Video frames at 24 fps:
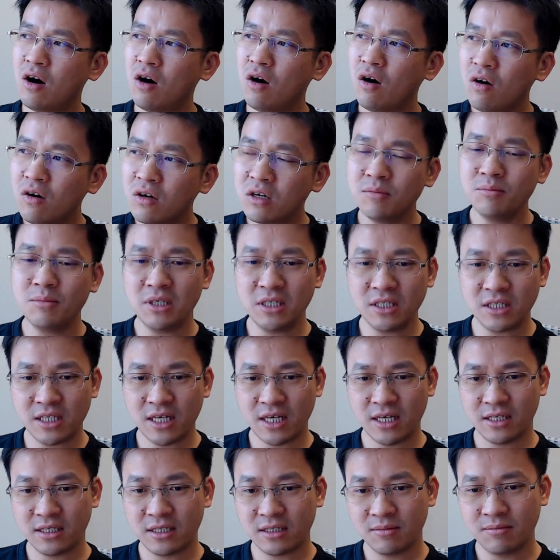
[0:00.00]
all the
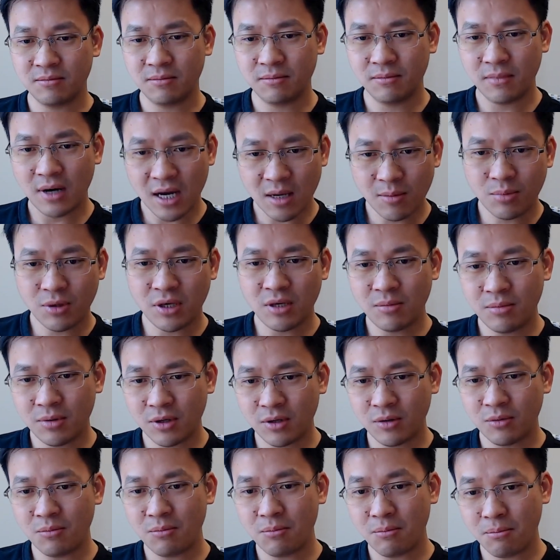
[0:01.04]
mistakes my
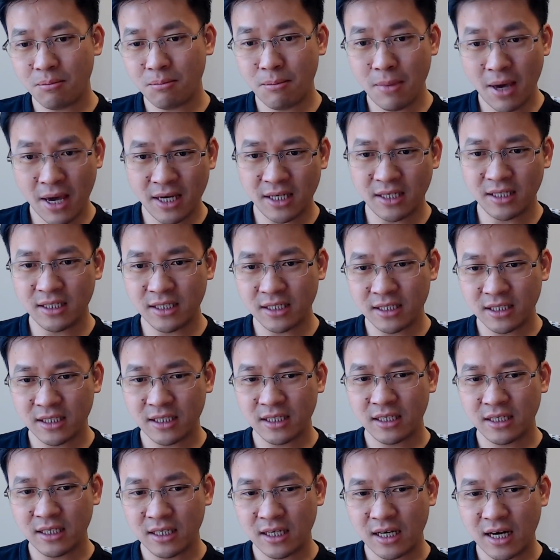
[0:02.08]
people made,
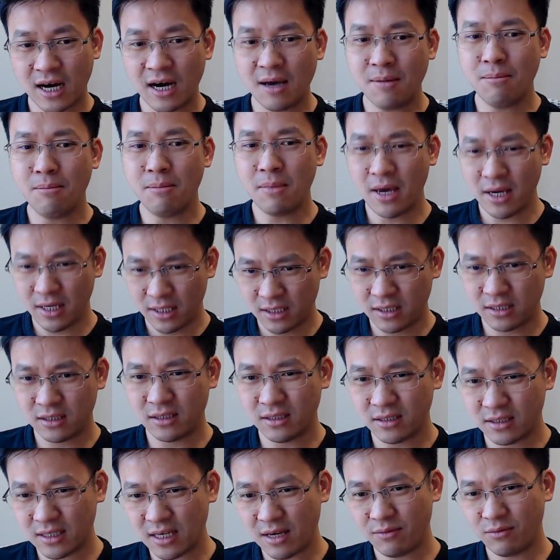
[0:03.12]
I made
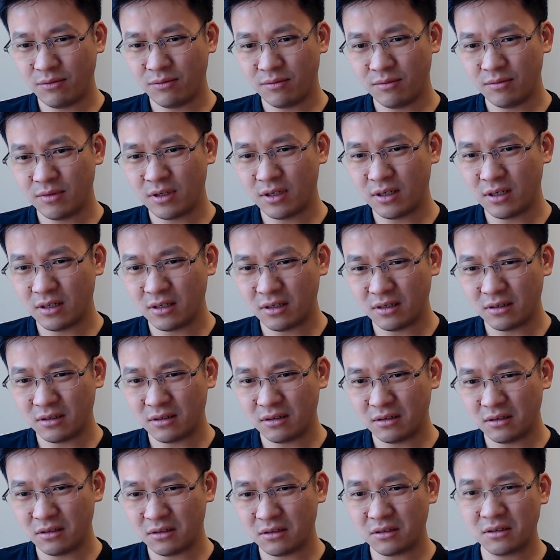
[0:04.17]
the
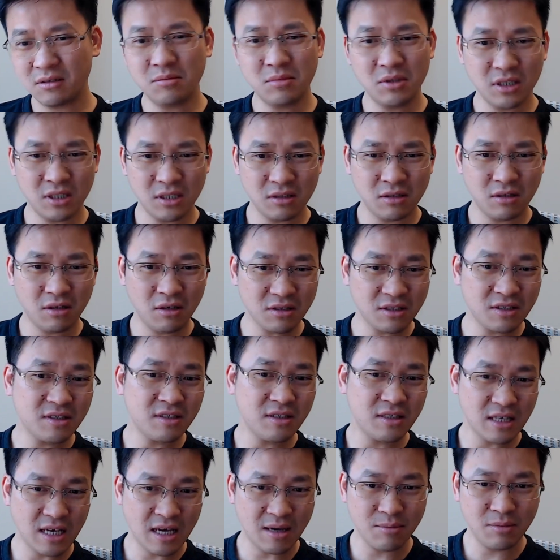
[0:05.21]
similar or
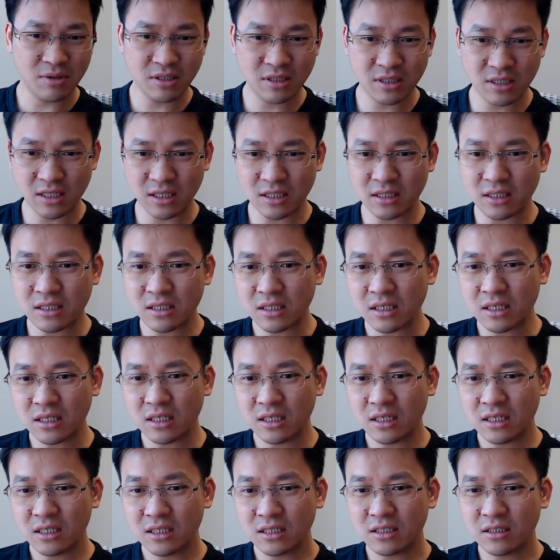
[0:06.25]
same mistakes.
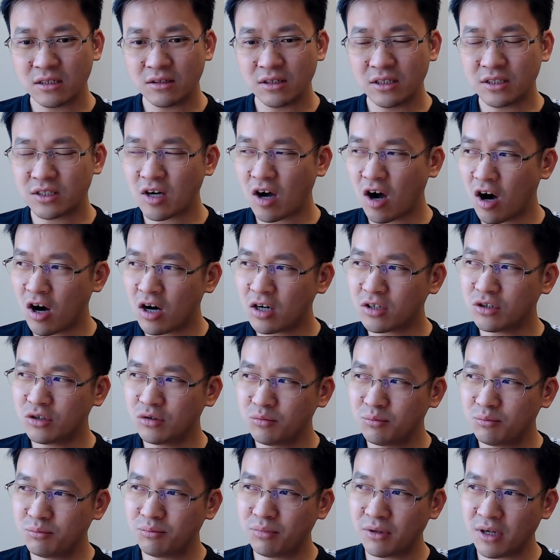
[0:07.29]
So it's hard
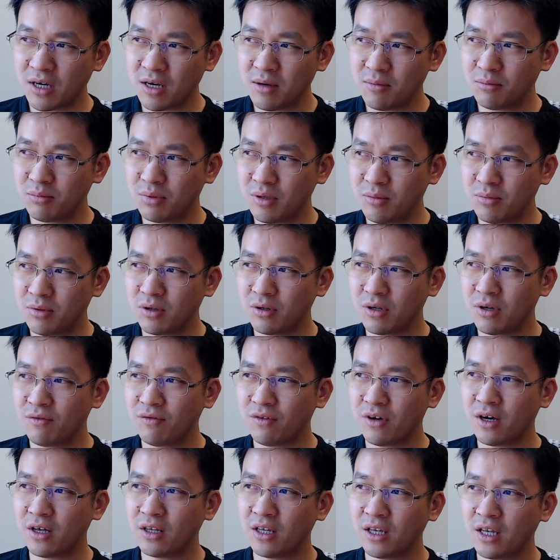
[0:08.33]
to blame people if
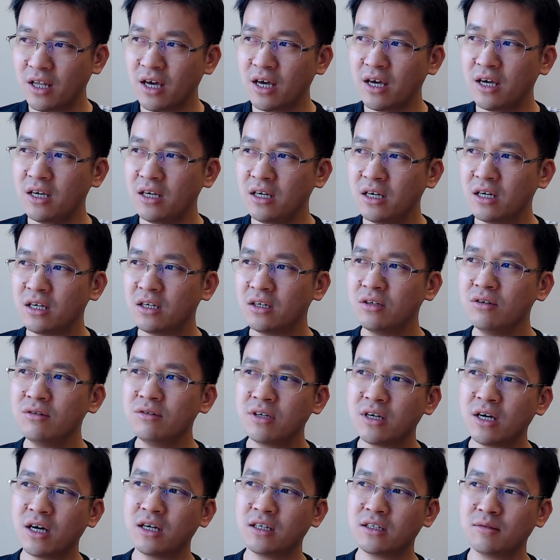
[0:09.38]
they
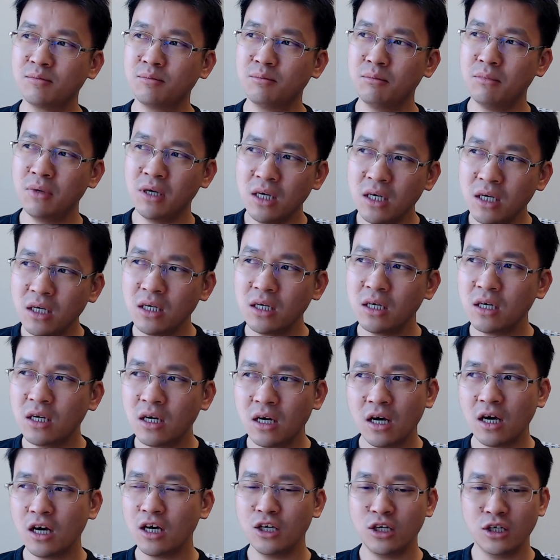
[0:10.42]
look at me,
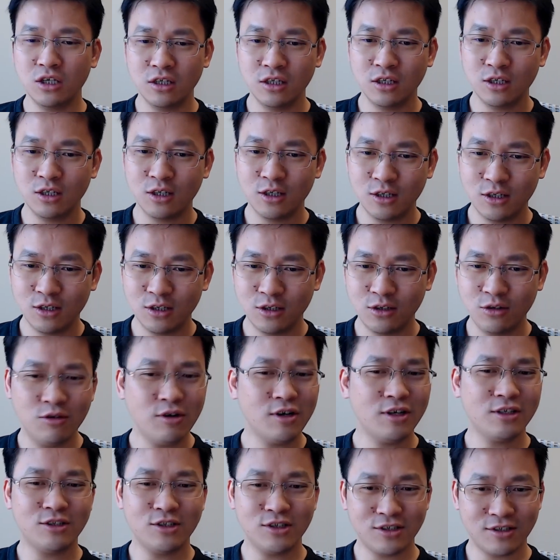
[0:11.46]
hey, you
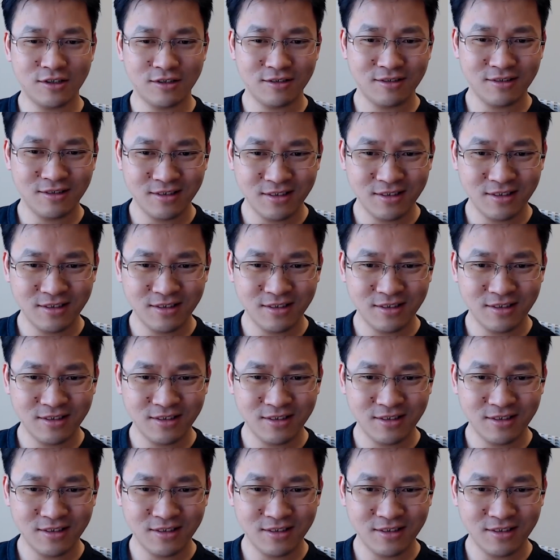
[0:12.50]
are just